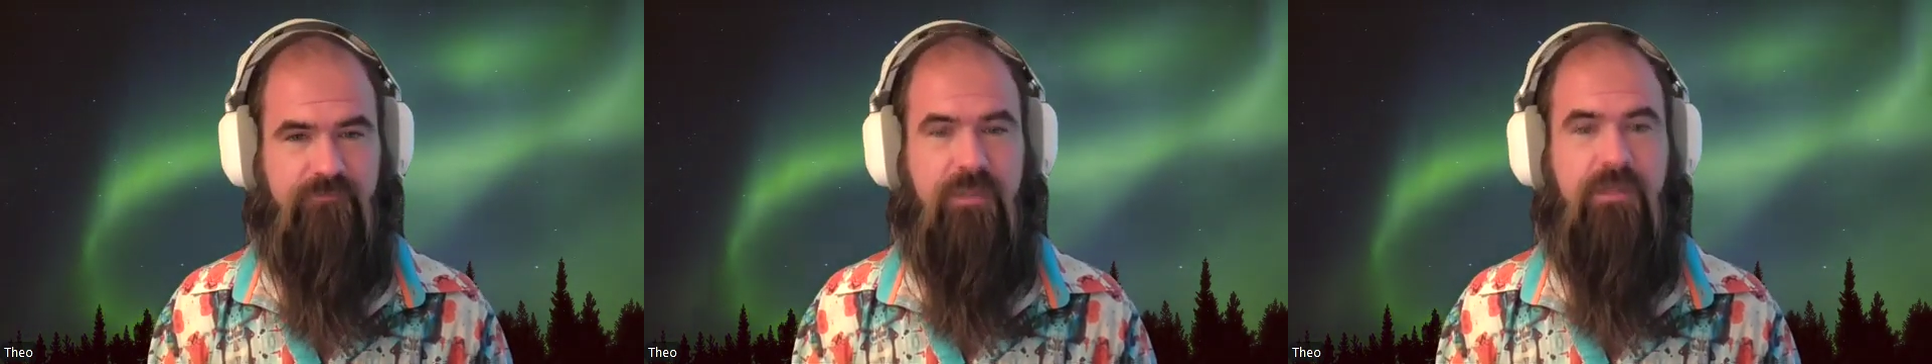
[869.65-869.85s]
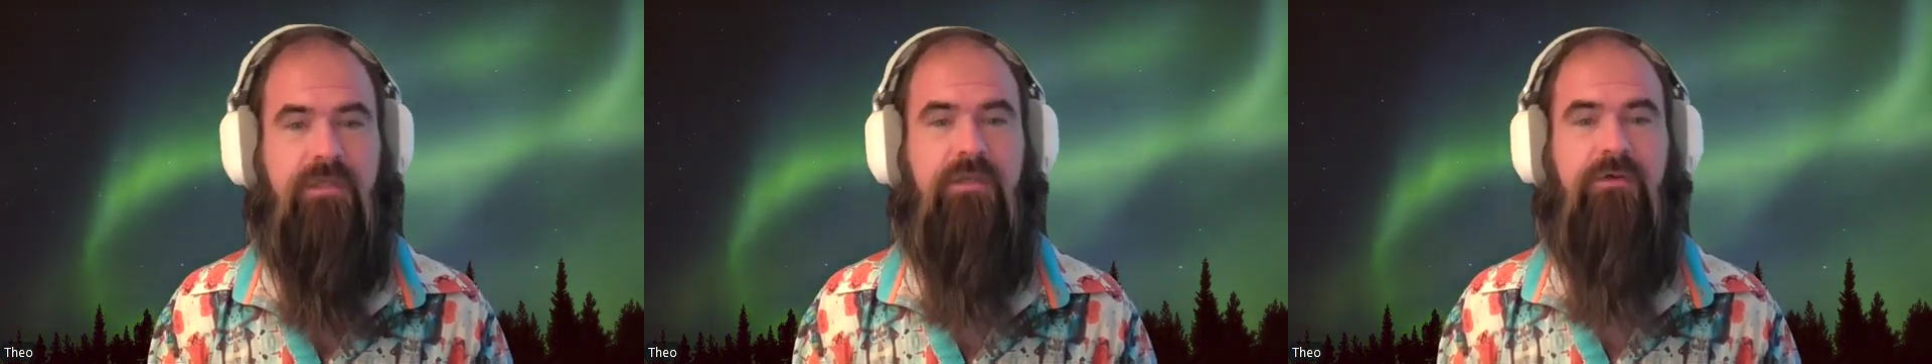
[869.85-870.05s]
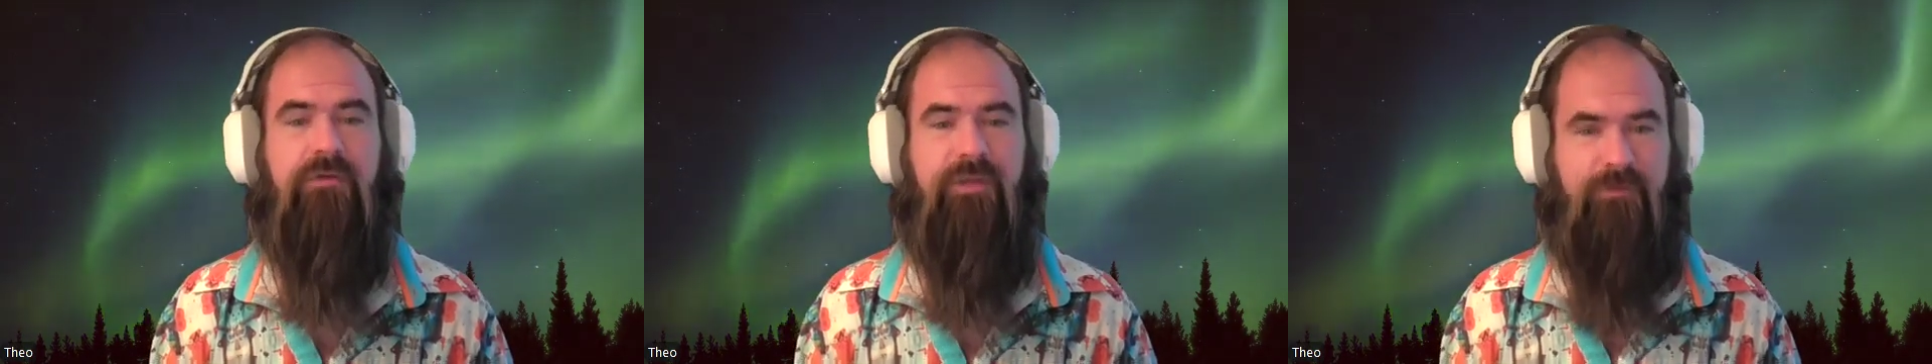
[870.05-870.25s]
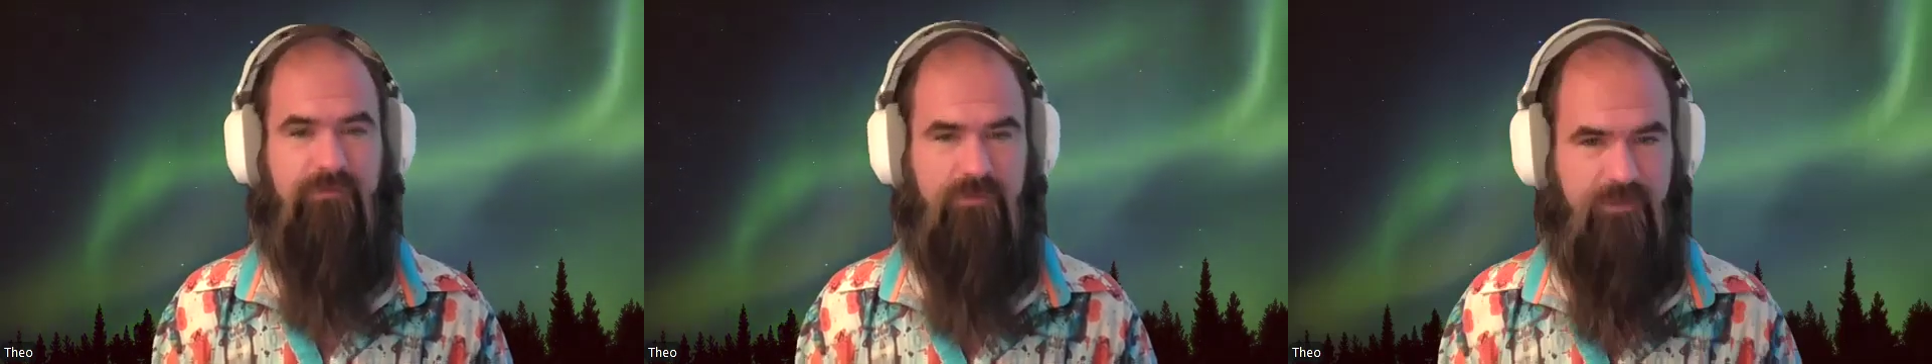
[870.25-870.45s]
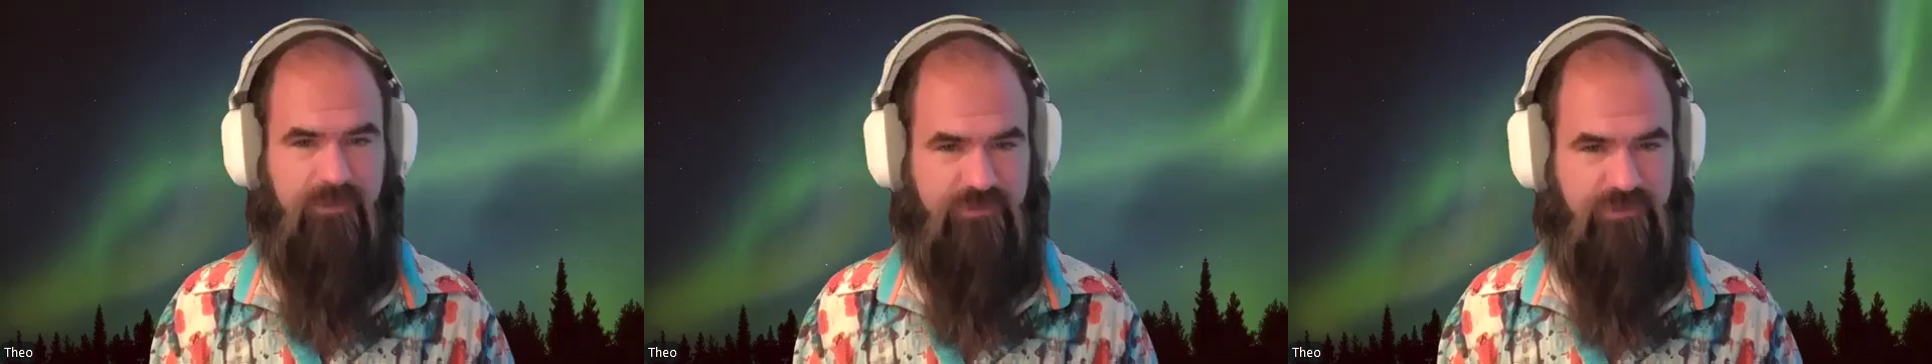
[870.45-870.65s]
heal that
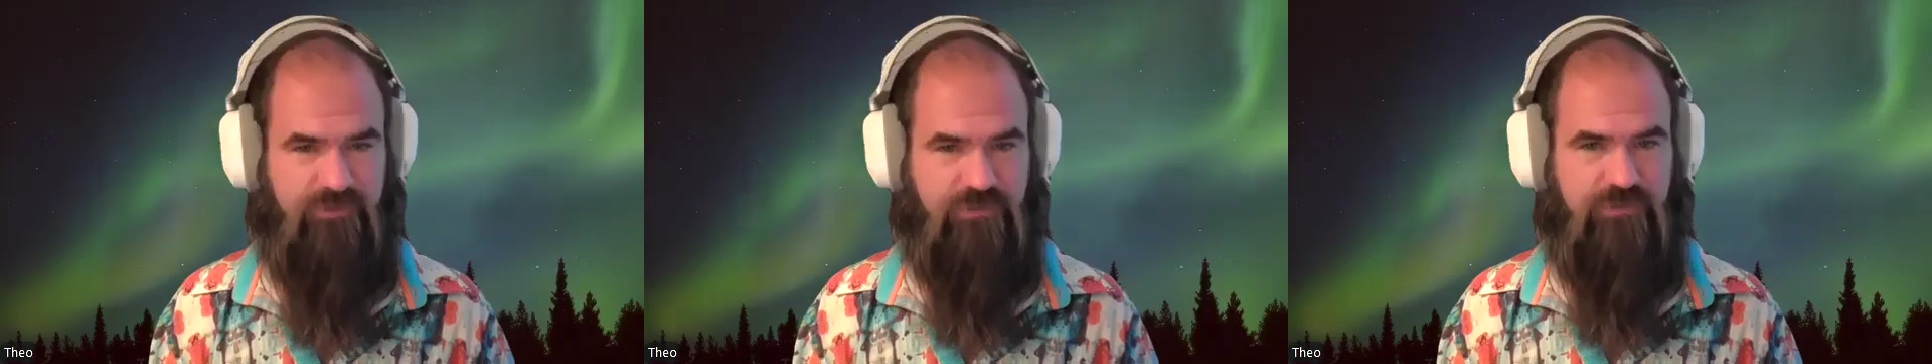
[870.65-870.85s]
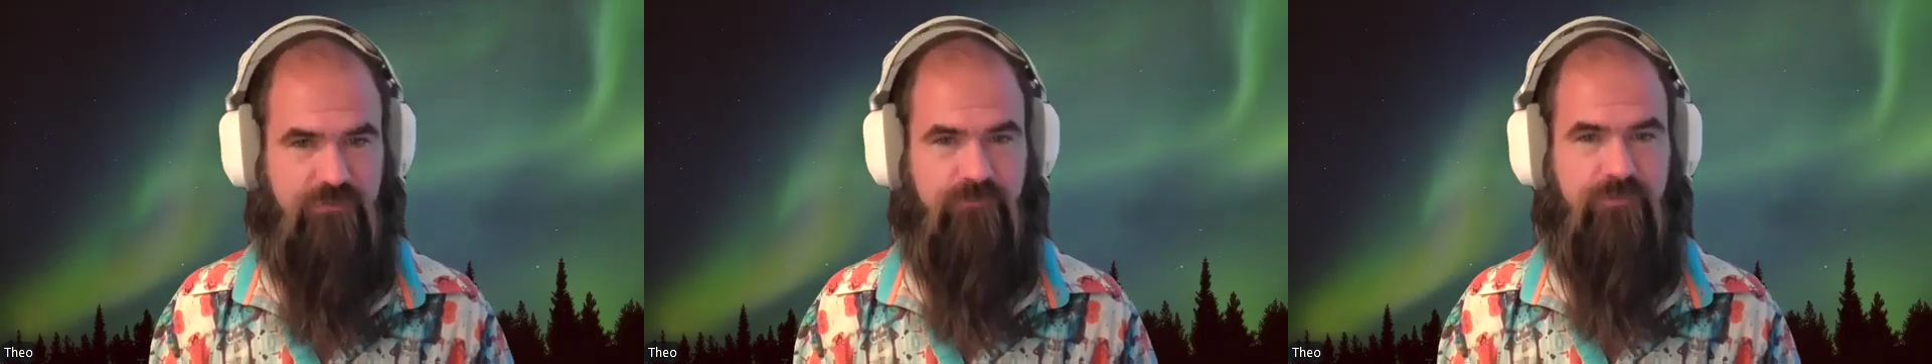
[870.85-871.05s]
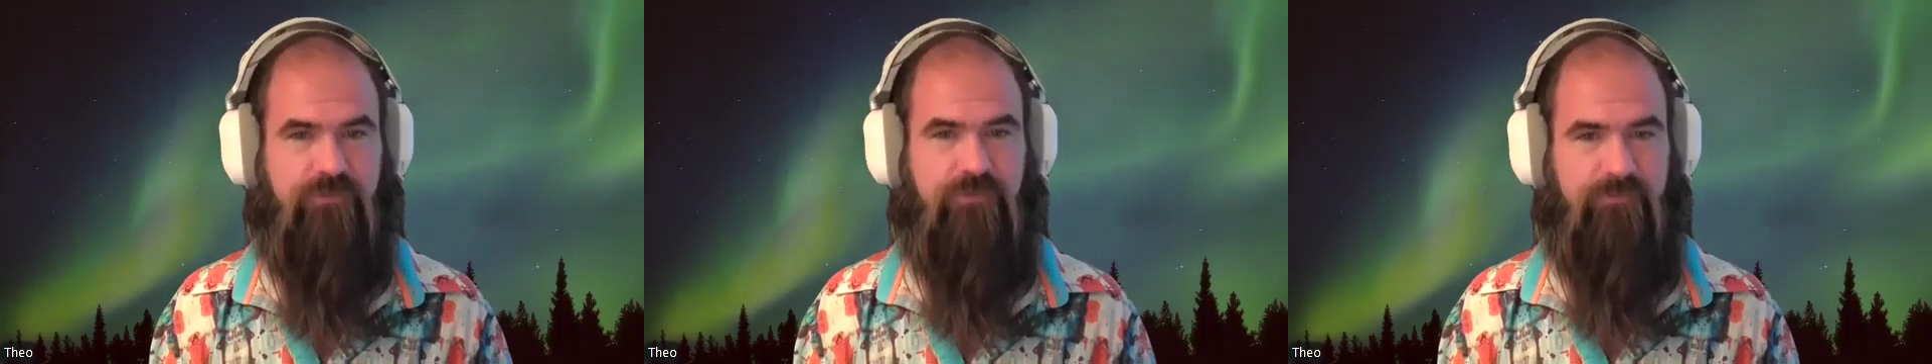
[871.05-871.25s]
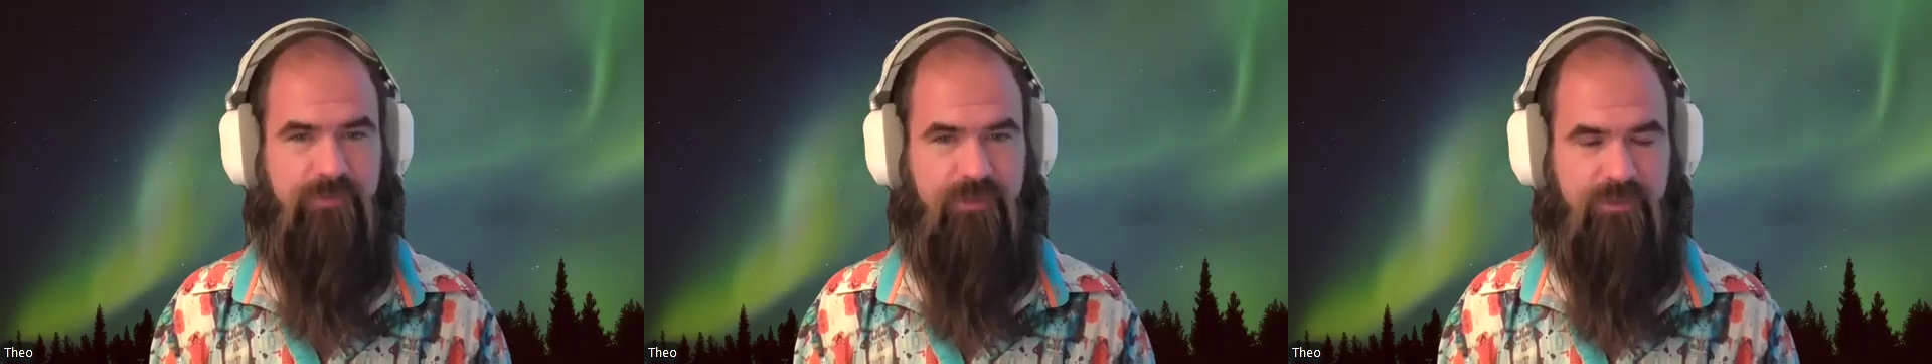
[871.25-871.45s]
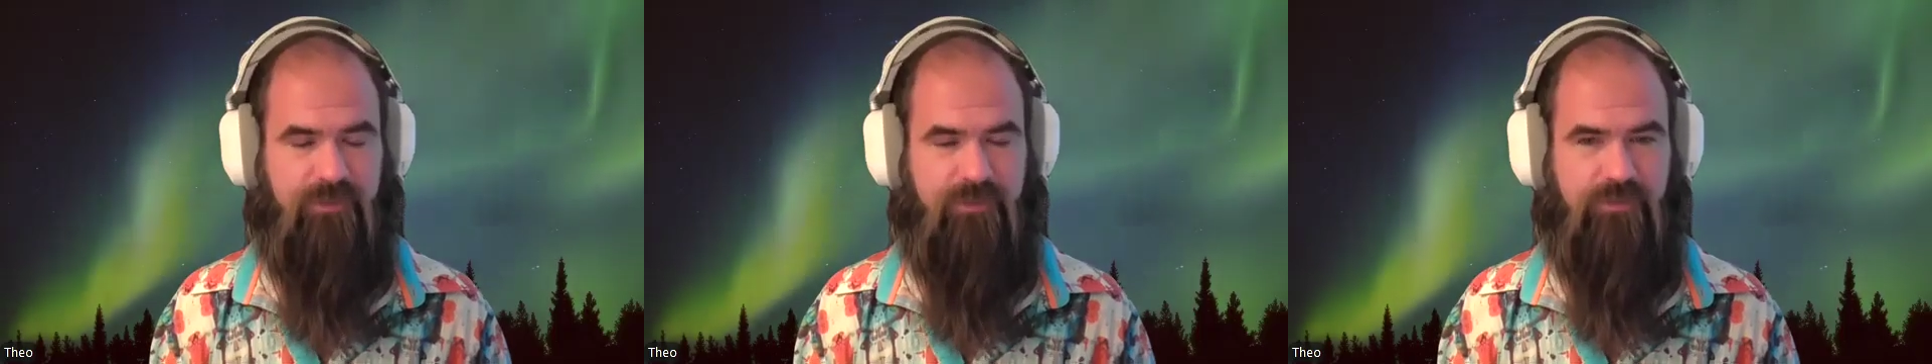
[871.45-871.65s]
relationship with your
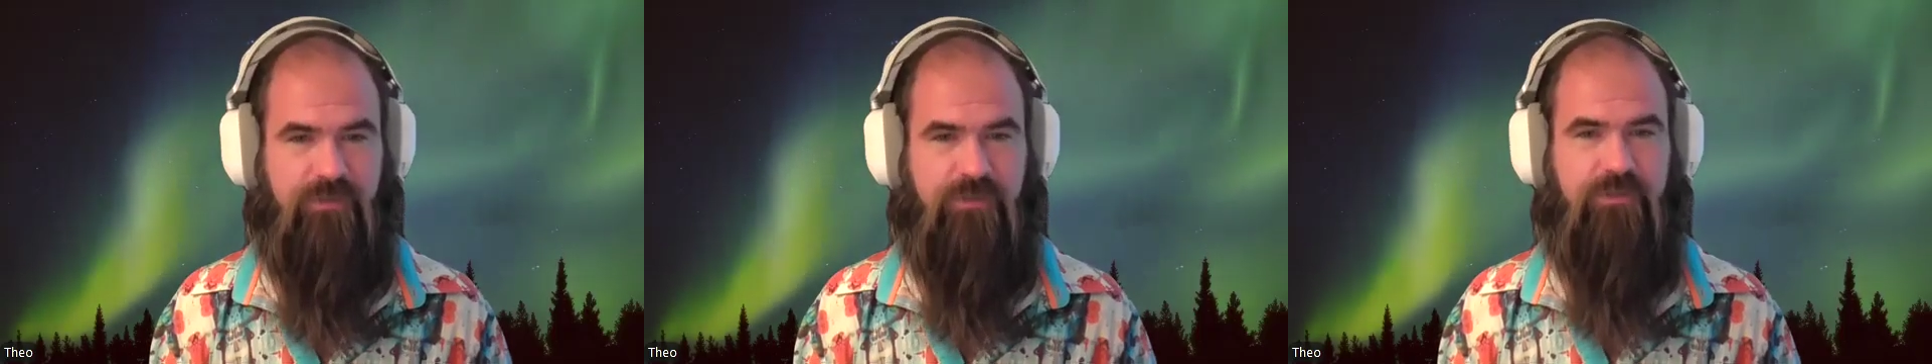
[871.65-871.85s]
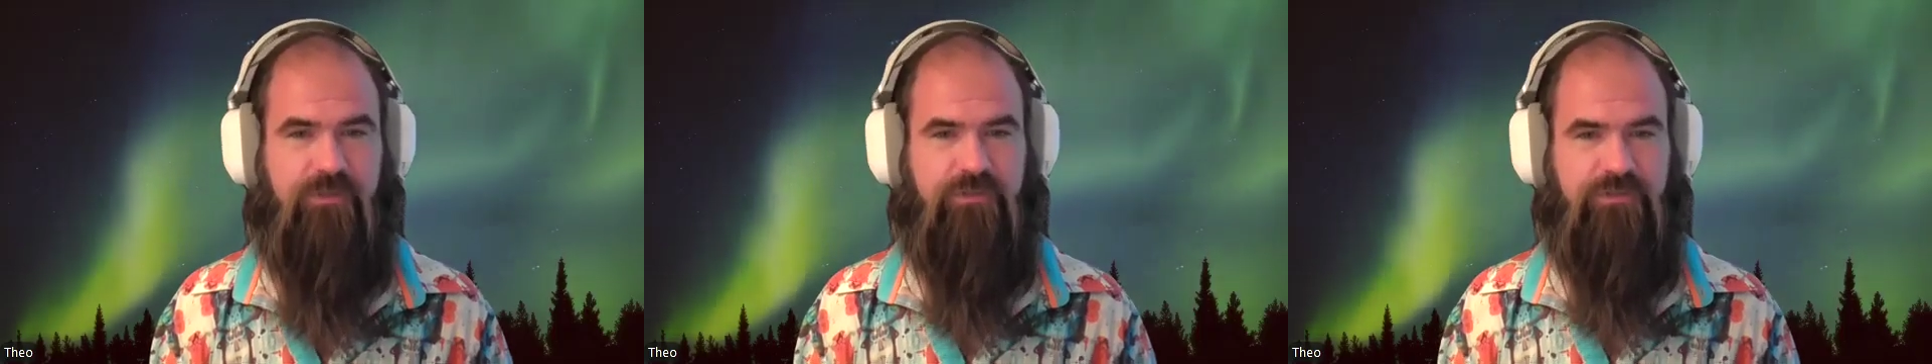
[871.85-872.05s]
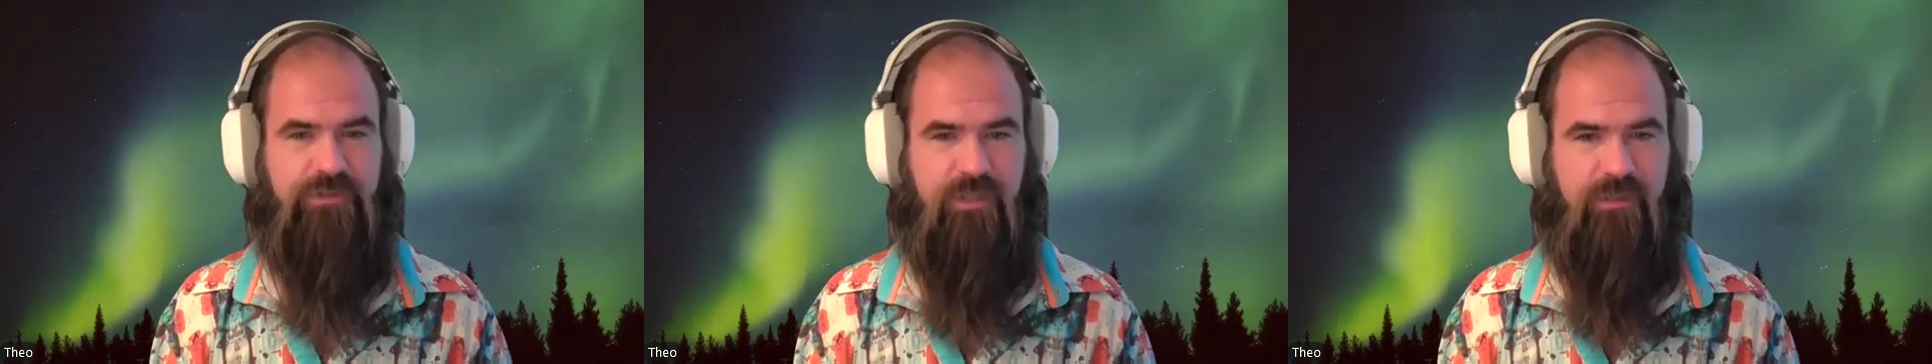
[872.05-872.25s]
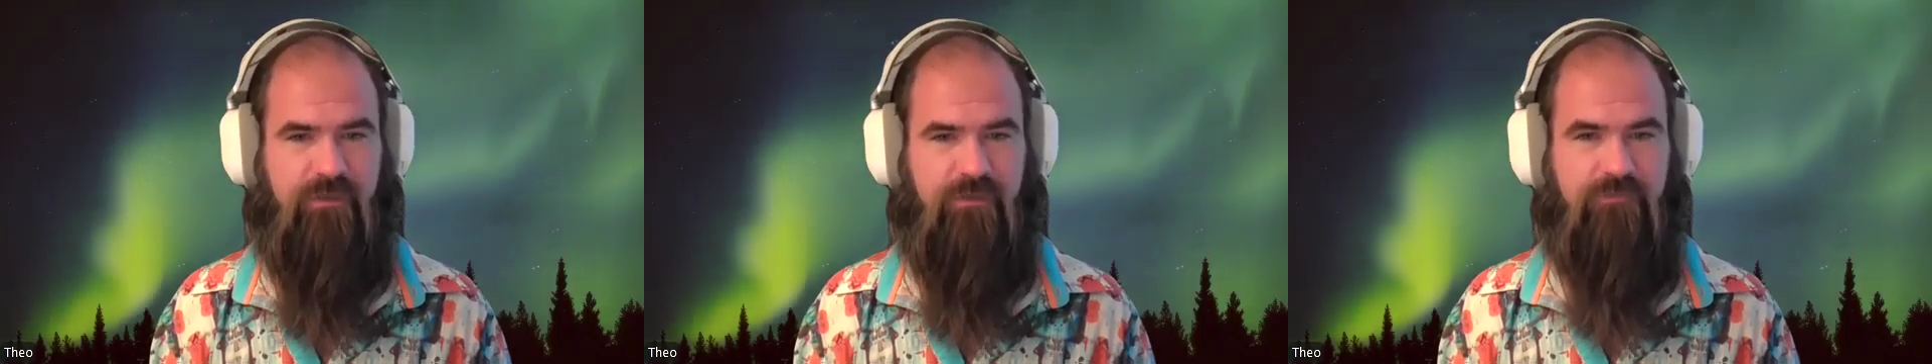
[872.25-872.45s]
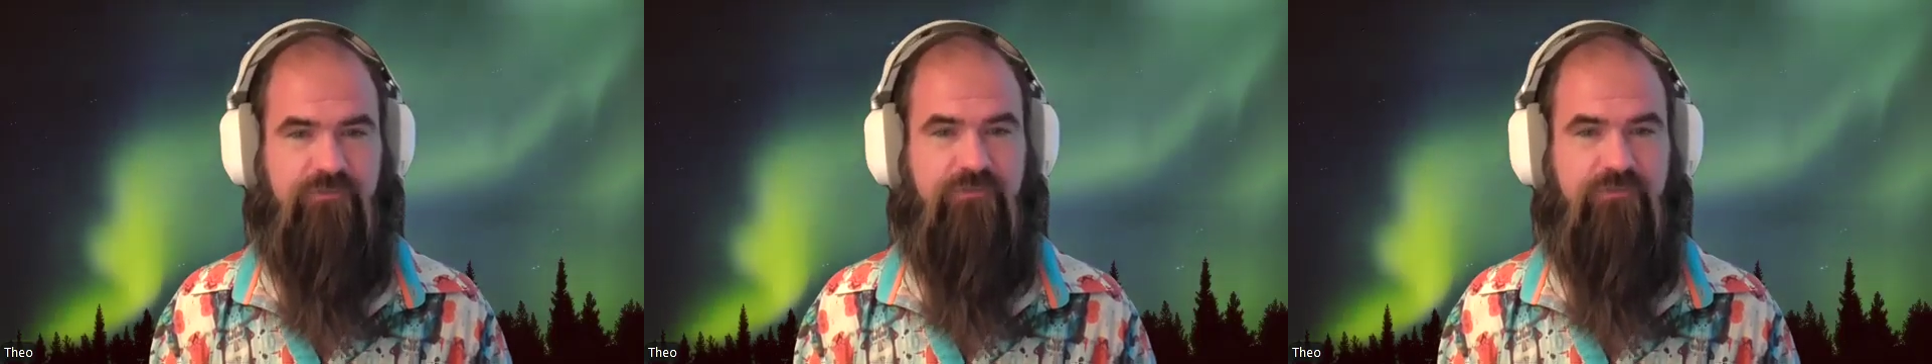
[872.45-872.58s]
being and your inner child,